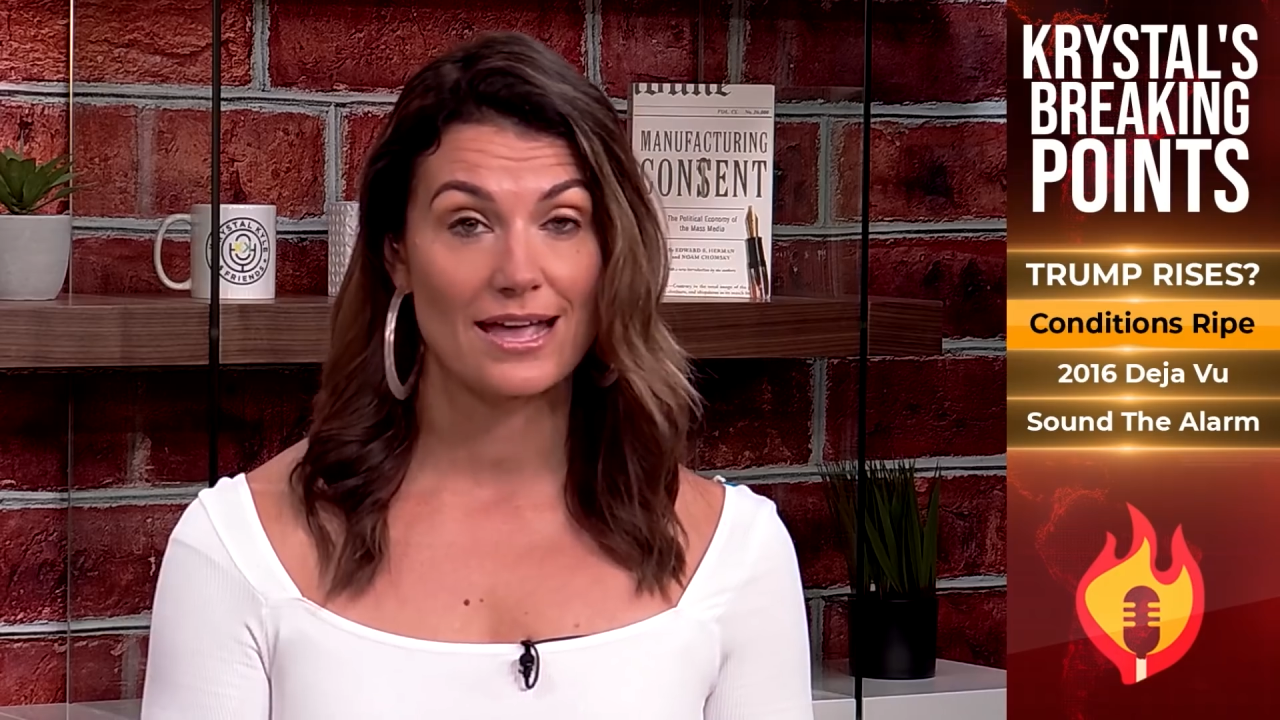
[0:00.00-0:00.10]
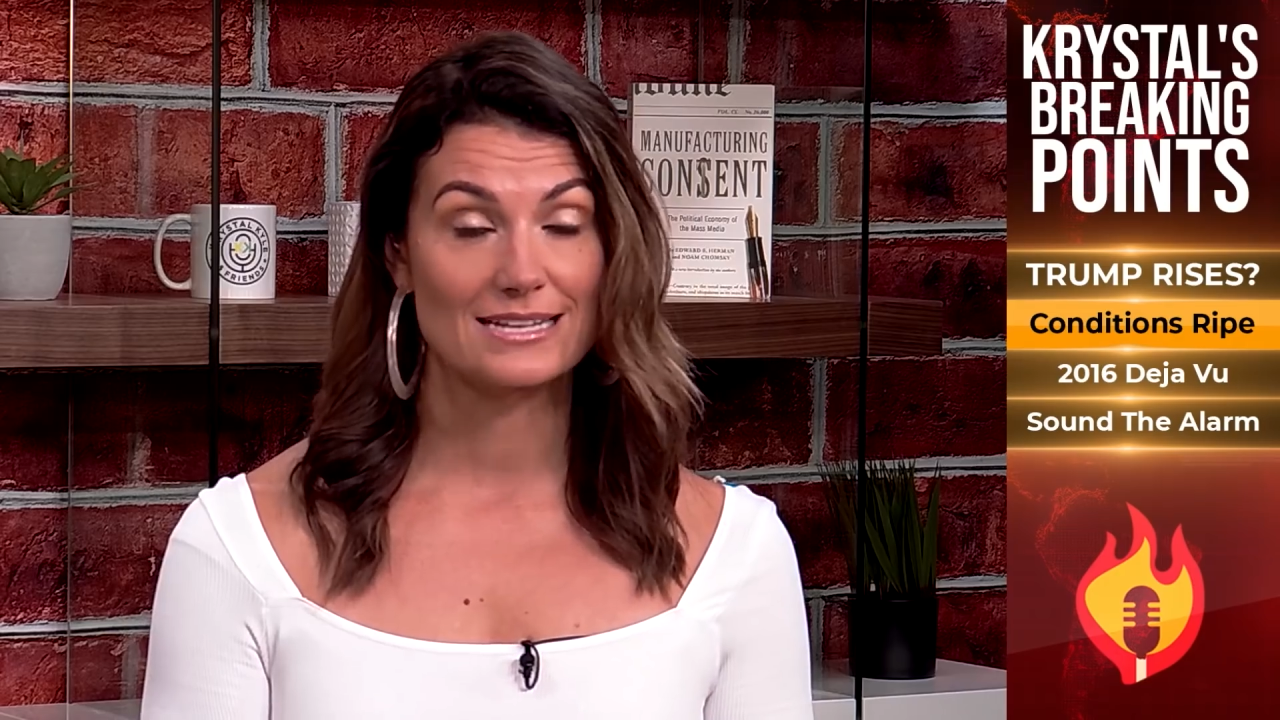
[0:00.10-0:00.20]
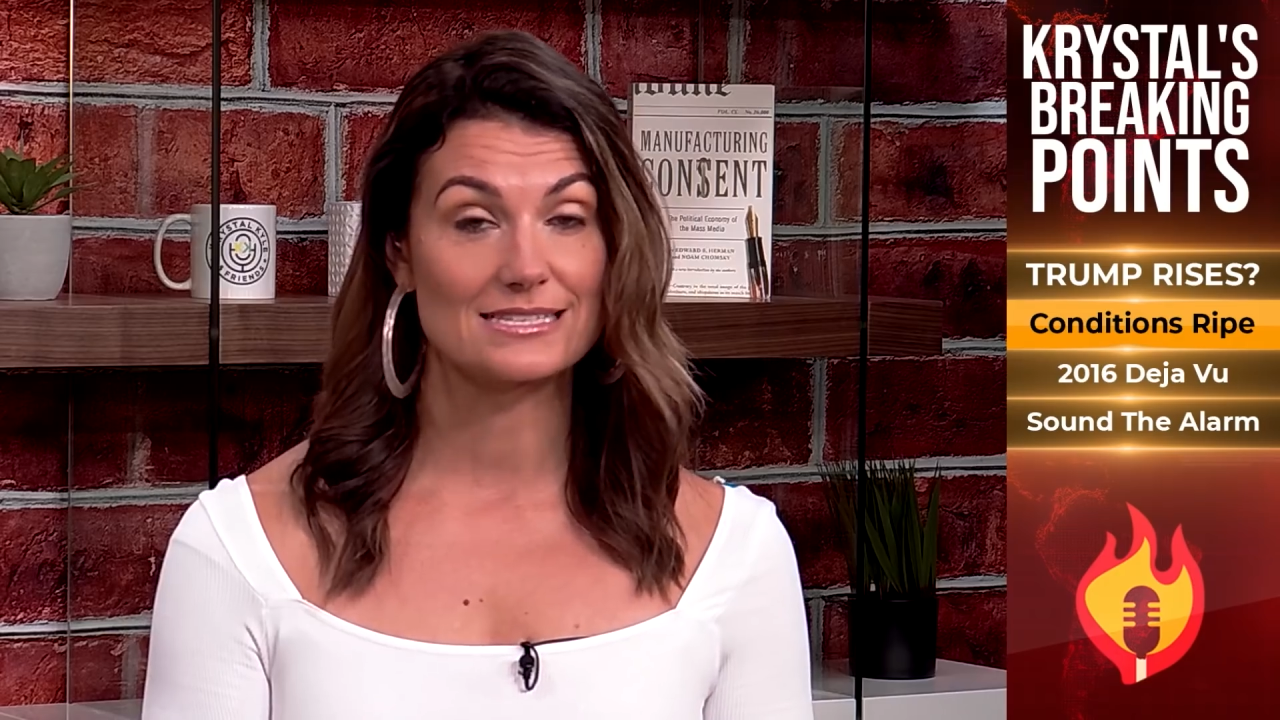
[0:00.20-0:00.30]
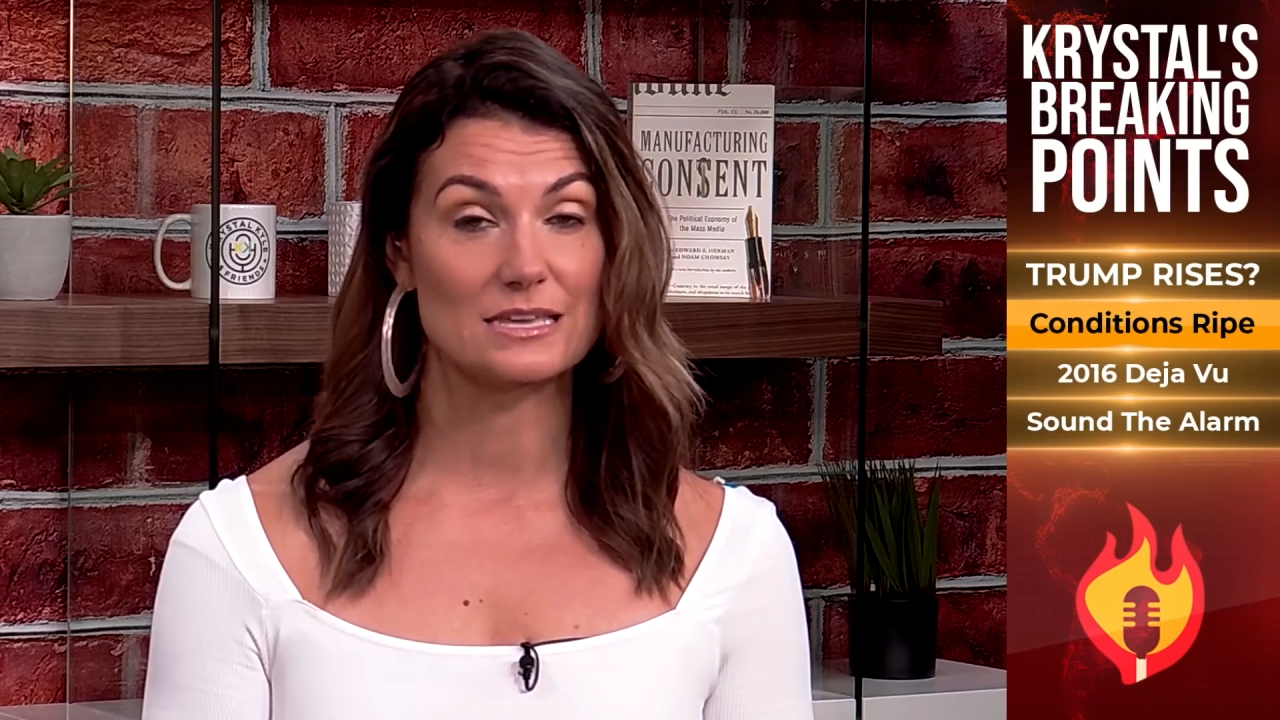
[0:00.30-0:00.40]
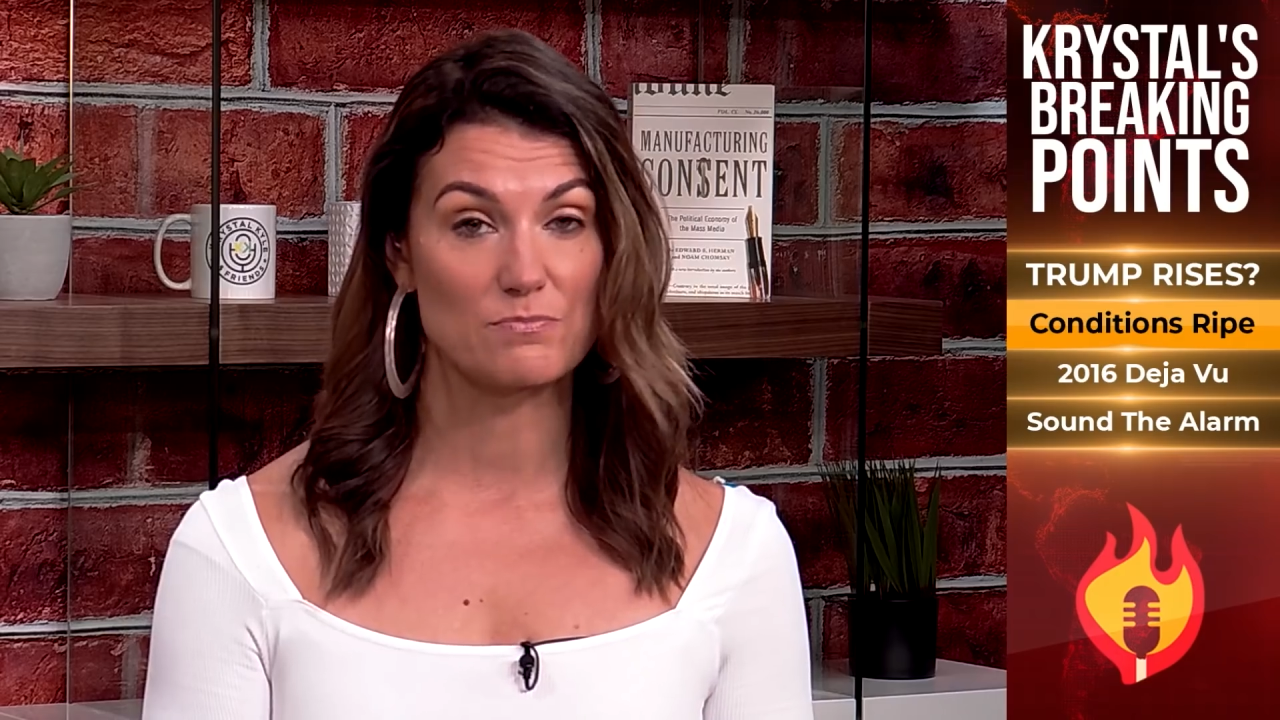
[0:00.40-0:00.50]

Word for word: is the